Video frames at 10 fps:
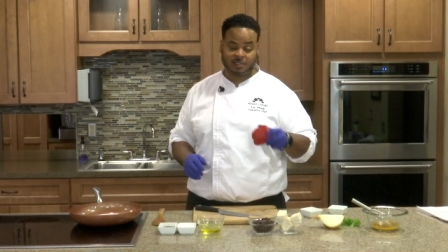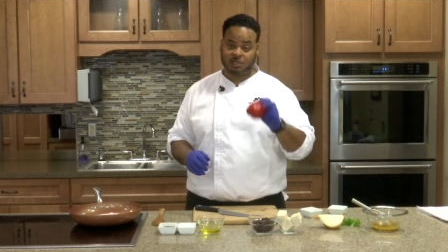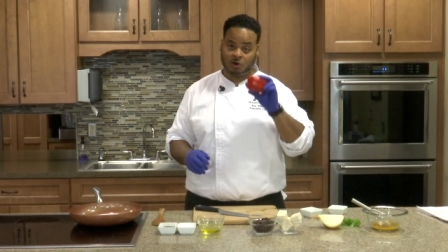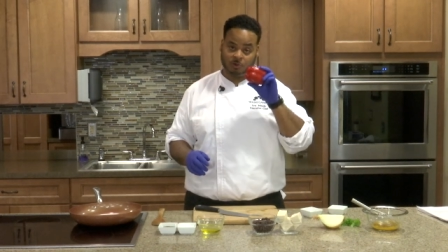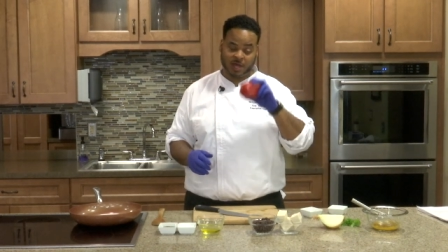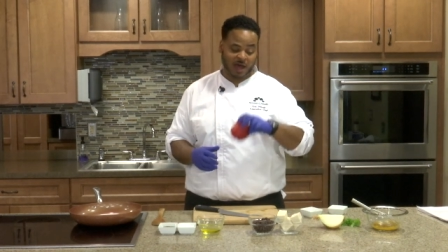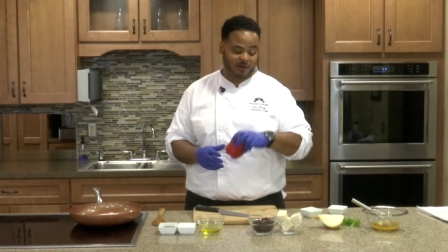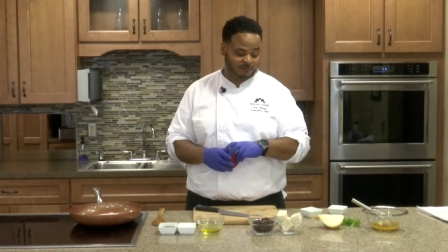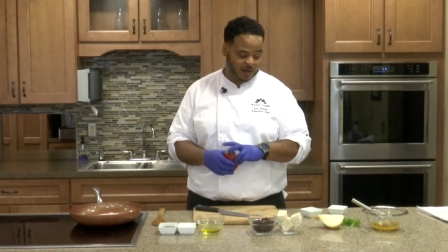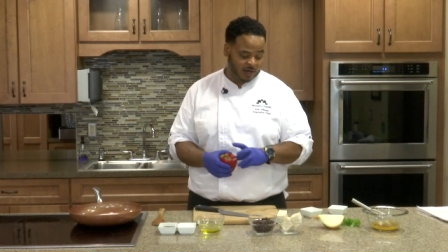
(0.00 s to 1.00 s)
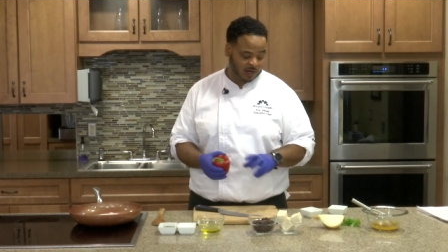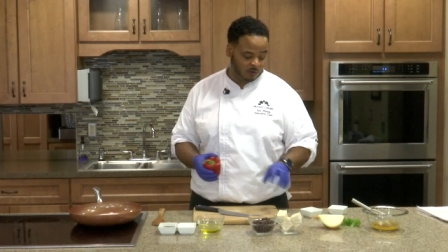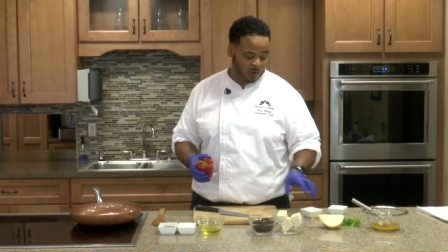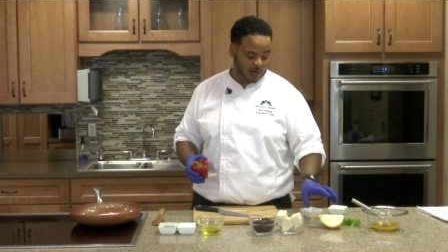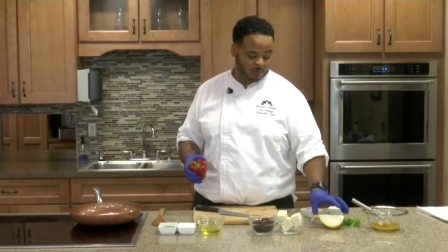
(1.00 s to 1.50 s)
So we have a
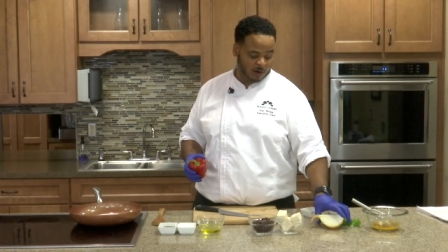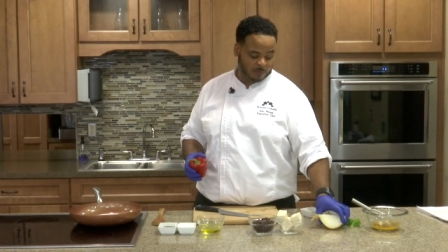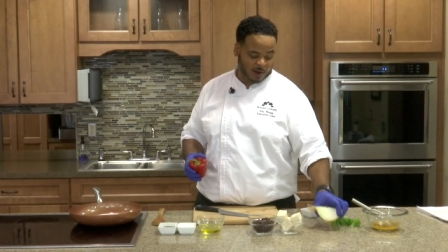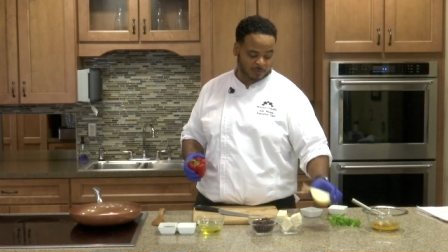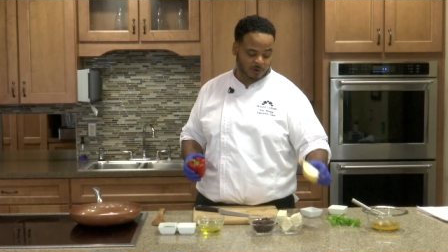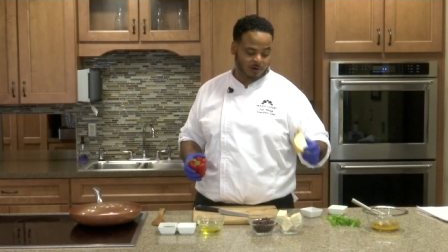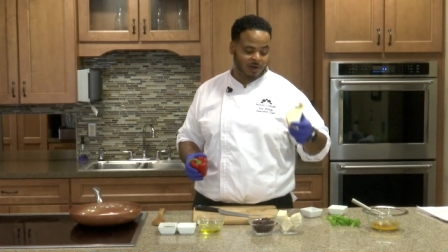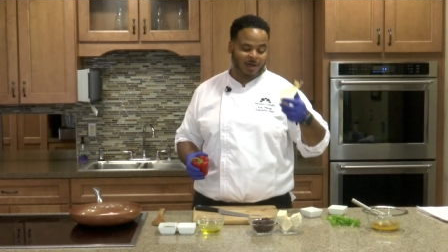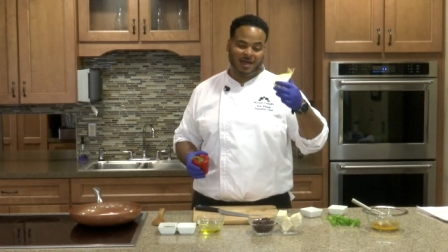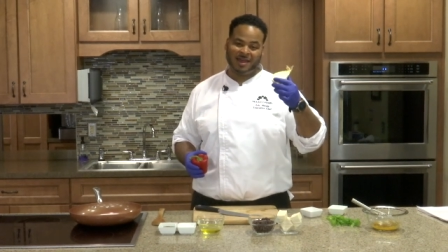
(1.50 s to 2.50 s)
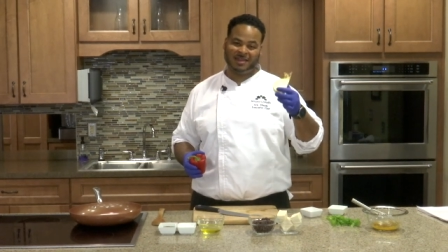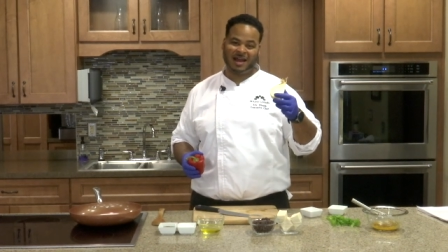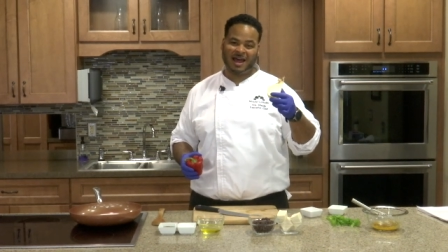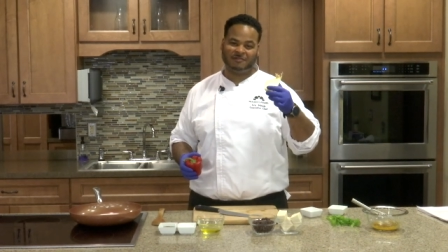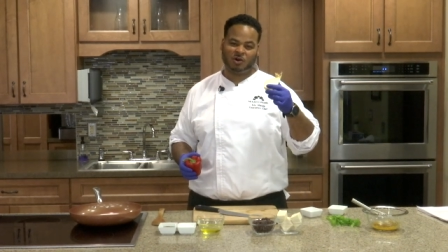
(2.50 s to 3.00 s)
red bell pepper, and then
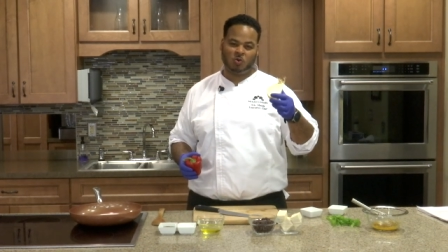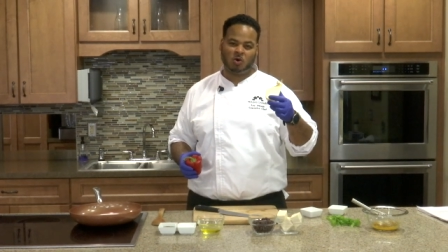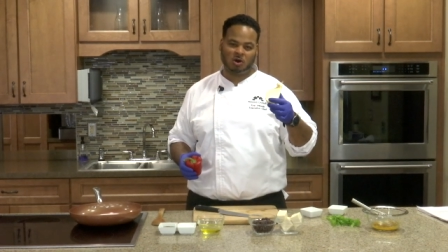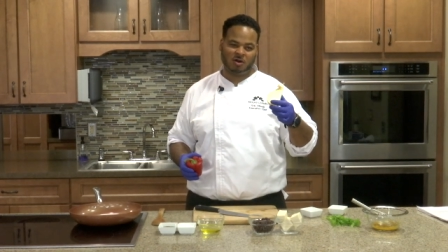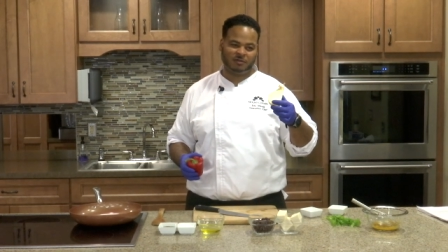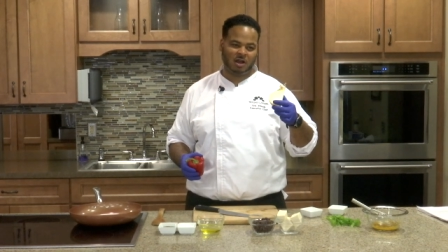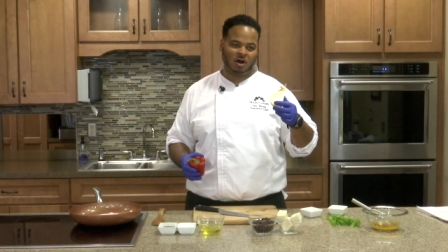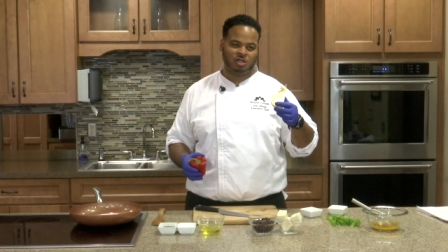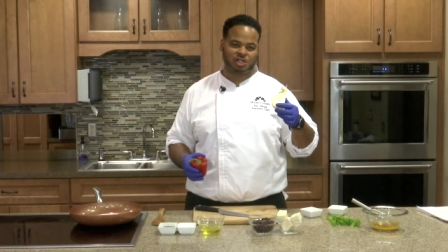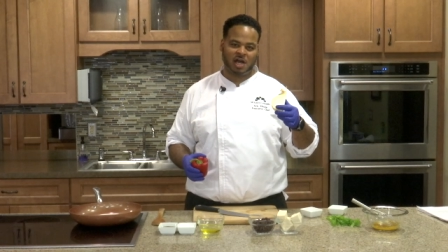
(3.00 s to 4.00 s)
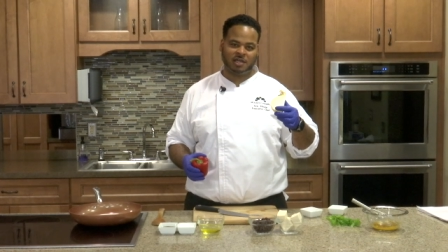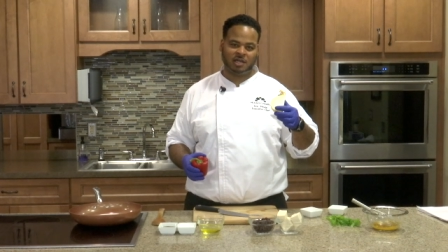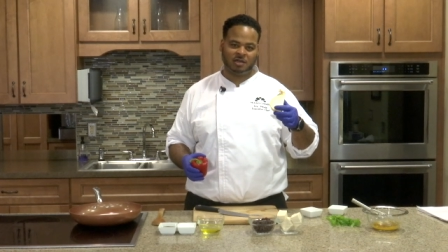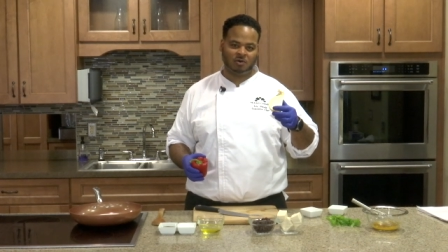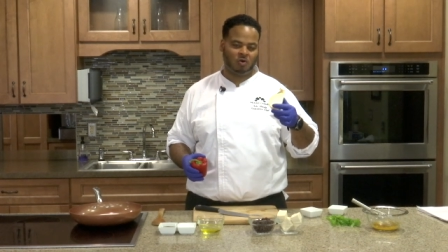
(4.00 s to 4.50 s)
I have a quarter of a large
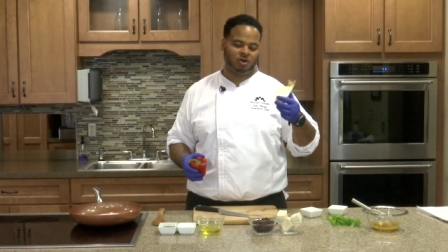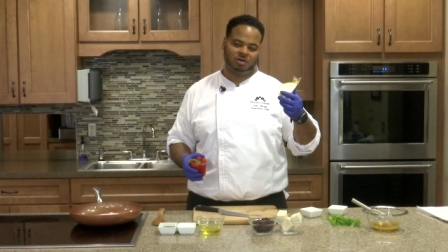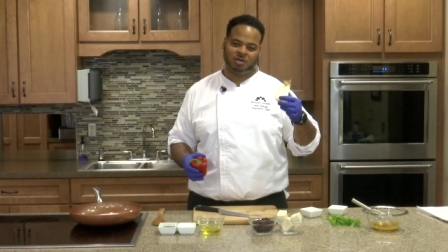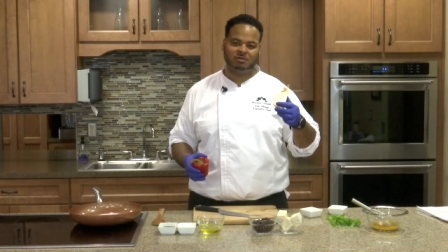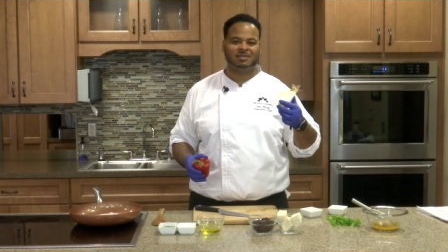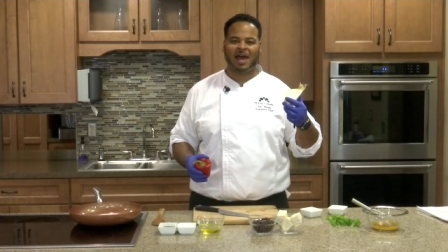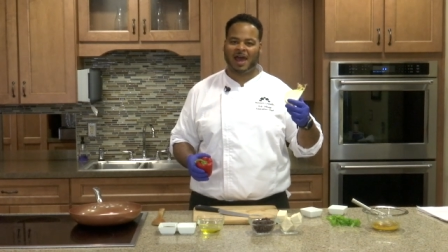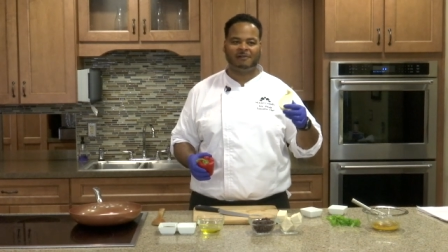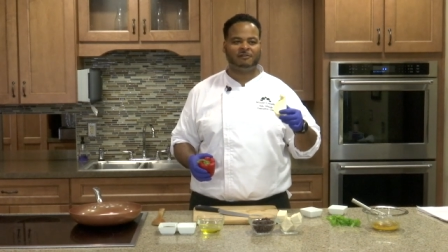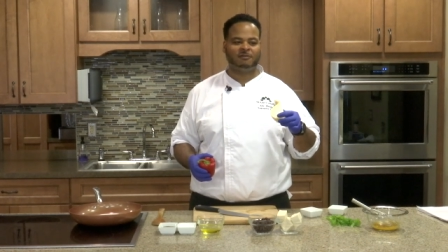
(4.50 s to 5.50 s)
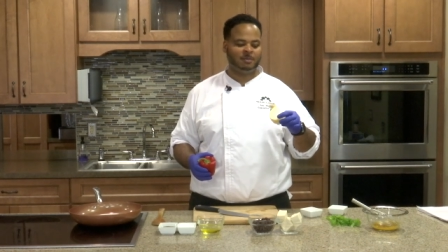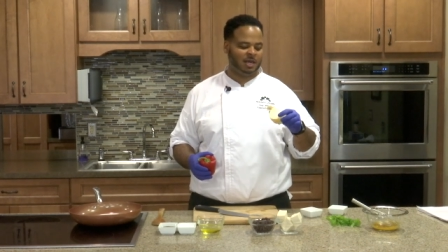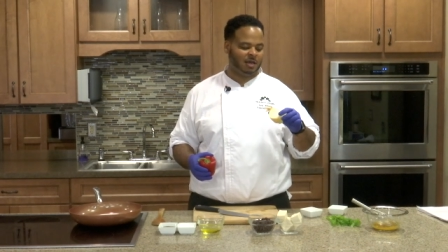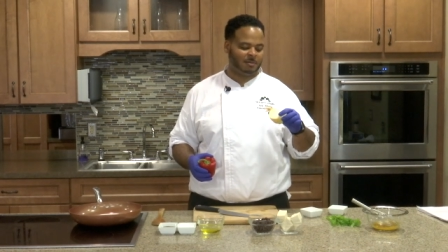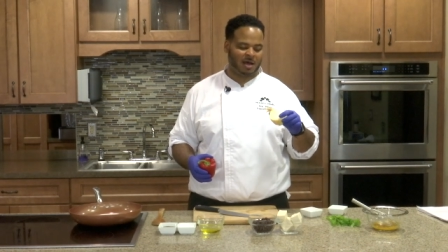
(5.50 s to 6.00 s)
onion, or you can use a half of a
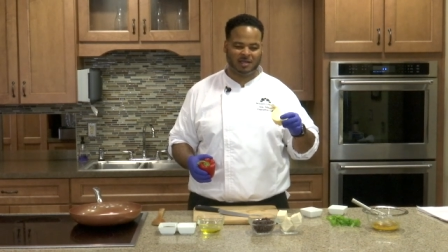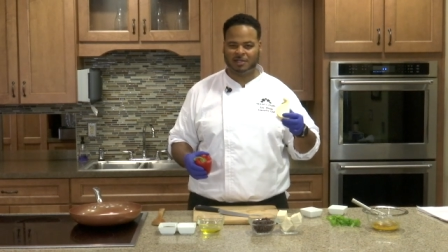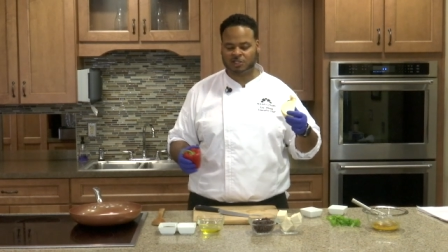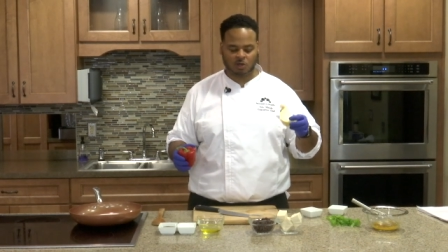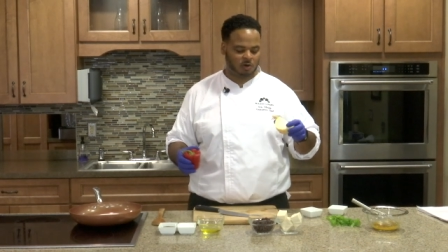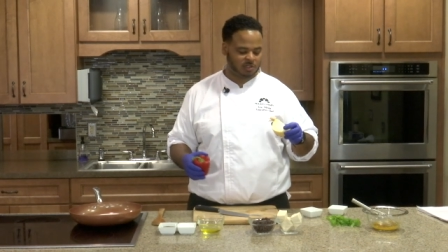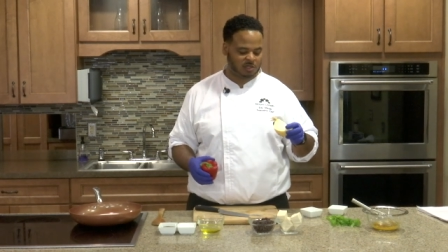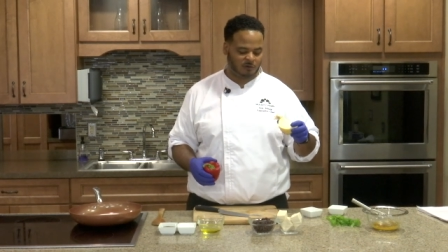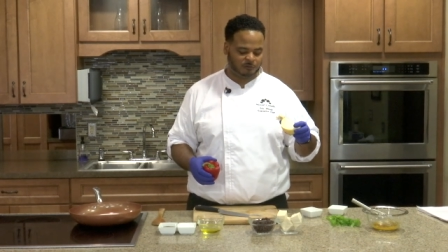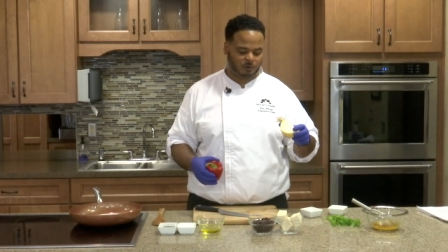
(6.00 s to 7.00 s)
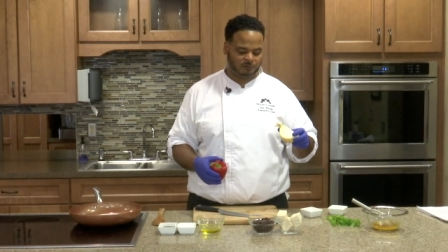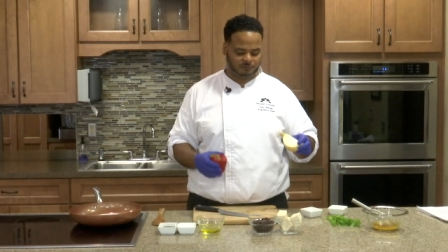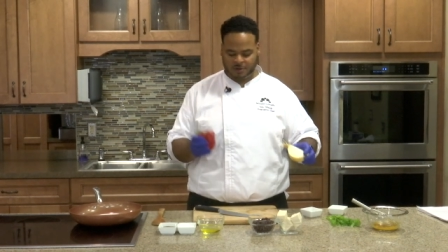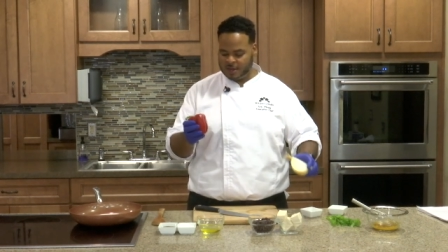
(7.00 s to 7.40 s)
medium onion, so on and so forth.